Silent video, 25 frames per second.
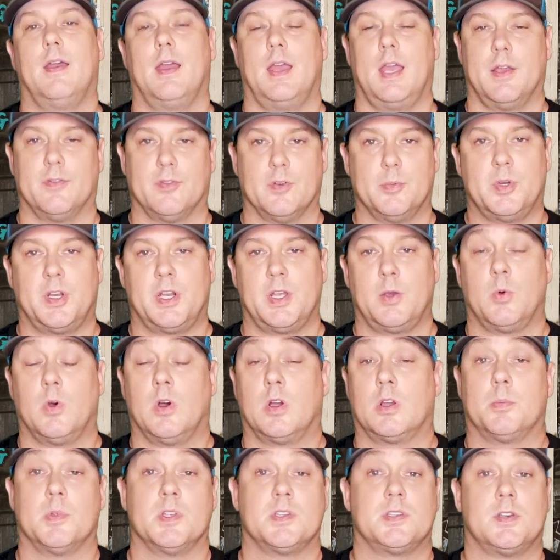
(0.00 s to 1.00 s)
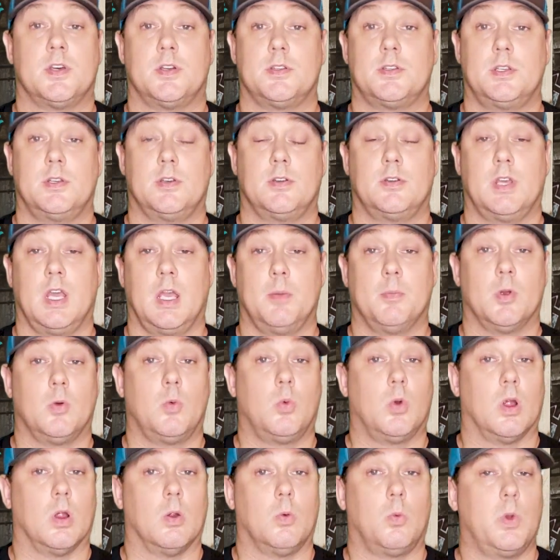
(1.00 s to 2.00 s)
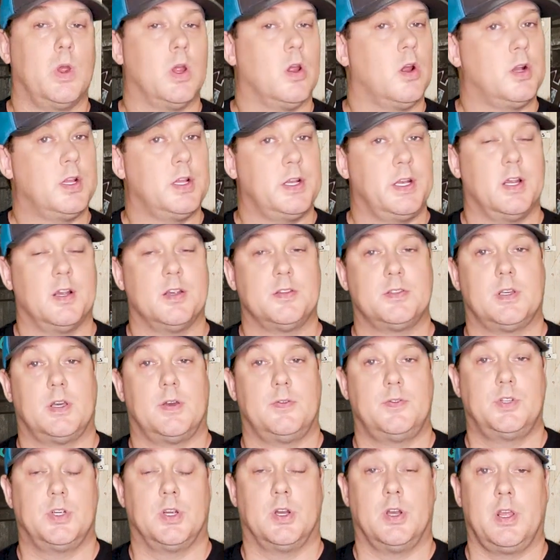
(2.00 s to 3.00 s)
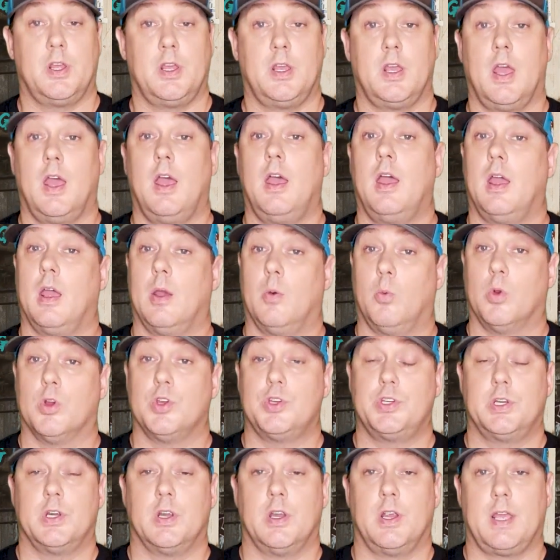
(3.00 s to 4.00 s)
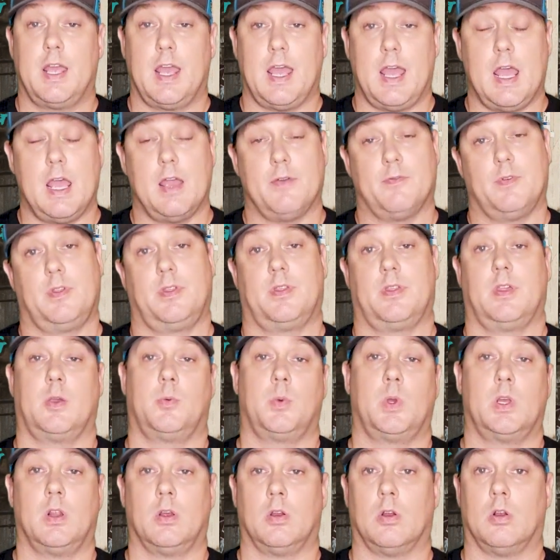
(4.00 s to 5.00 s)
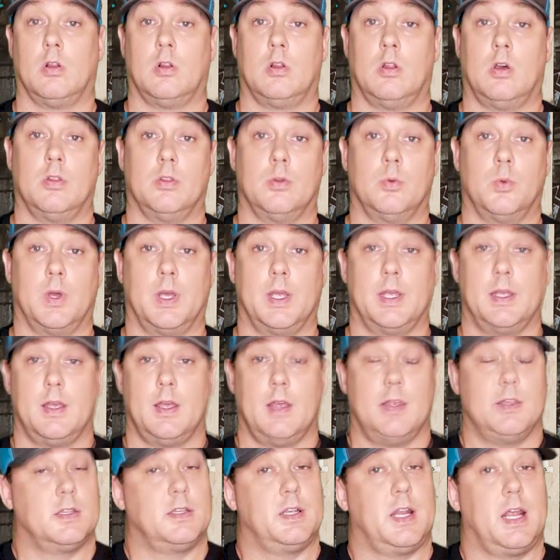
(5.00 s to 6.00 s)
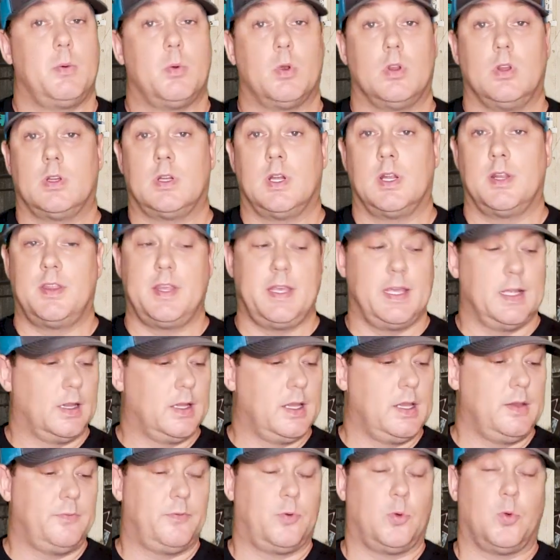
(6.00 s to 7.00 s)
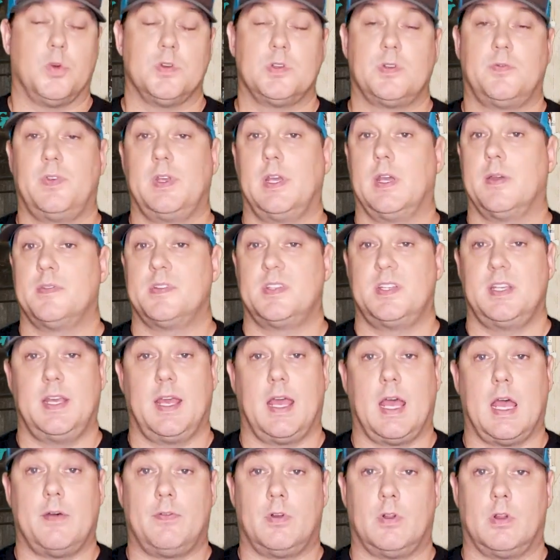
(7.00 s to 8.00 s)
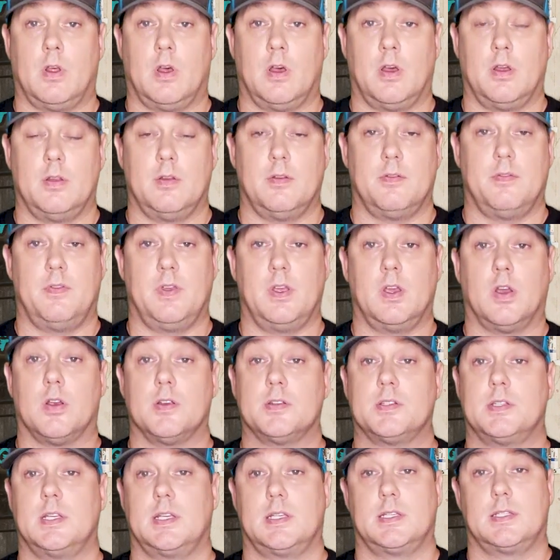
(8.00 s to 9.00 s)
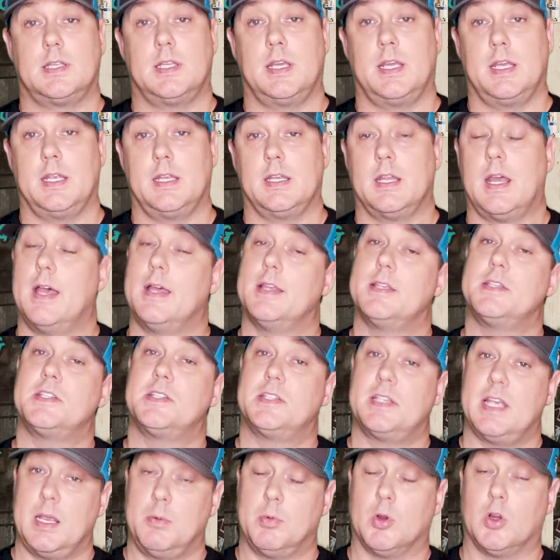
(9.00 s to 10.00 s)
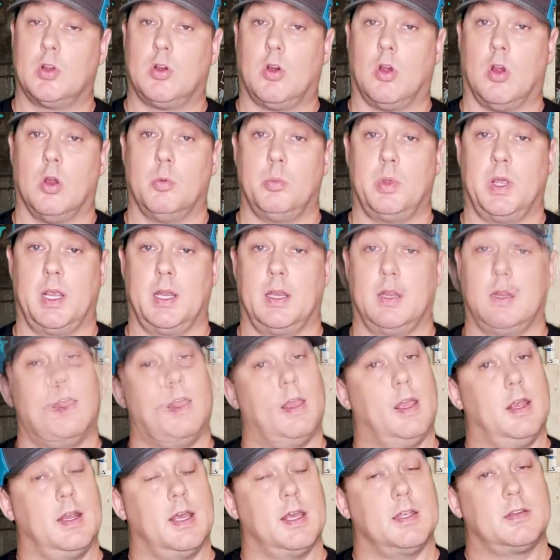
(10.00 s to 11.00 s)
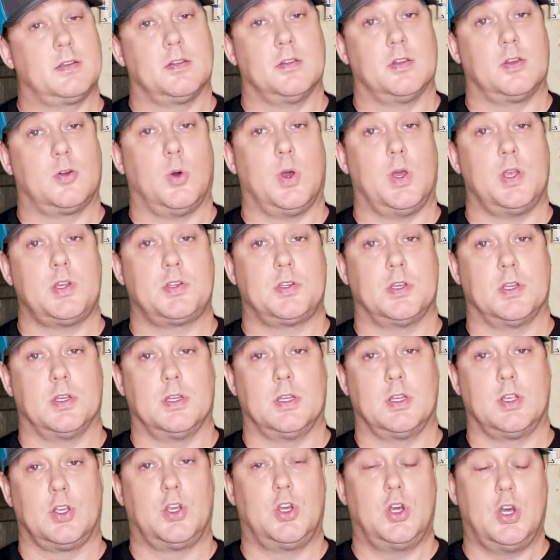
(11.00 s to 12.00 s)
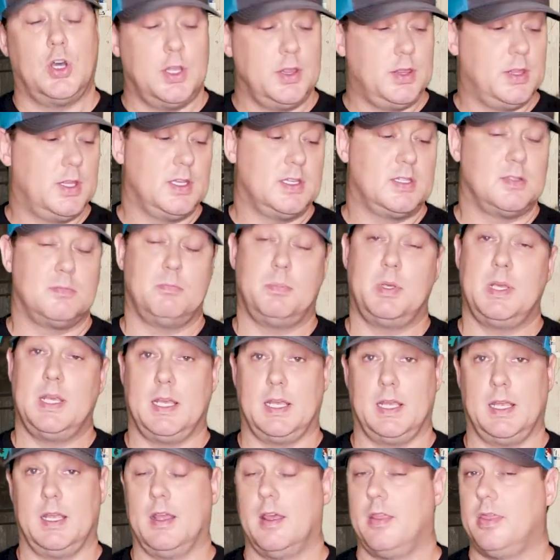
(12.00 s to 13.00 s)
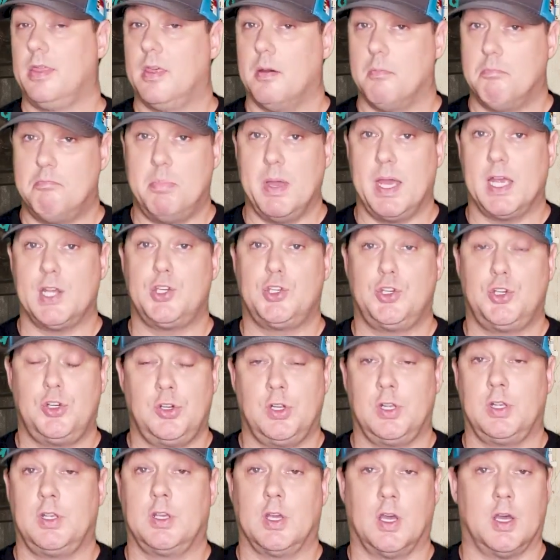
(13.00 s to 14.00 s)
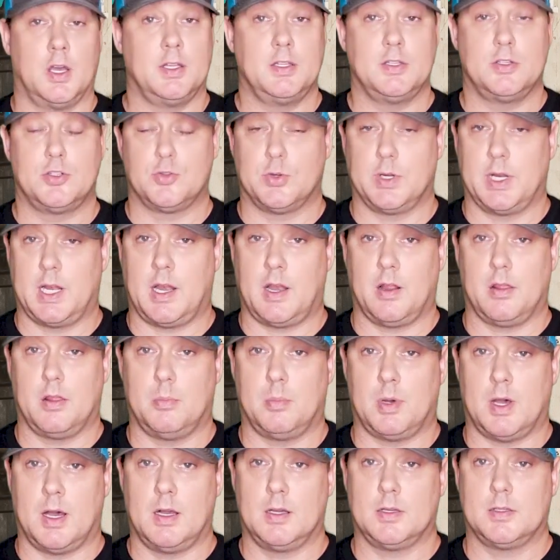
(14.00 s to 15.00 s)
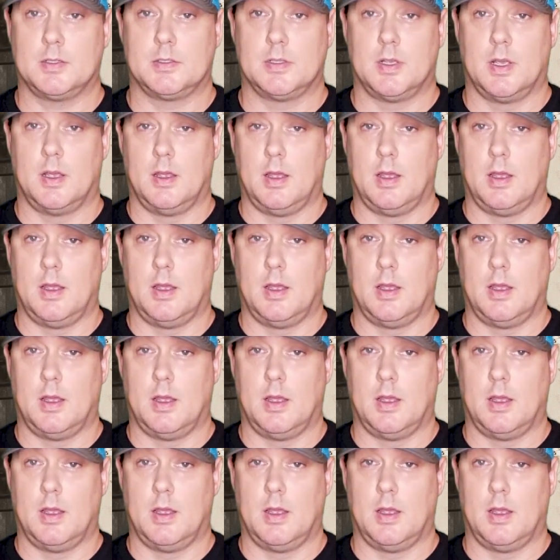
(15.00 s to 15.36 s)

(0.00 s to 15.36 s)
Hey everybody, welcome to SaltyOldGamer, where we're on an airsoft journey and we're sharing everything we learn along the way. Today we're looking at the Elite Force VFC Avalon VR16 Saber Carbine and asking the question, could this be the best shooting gun straight out of the box?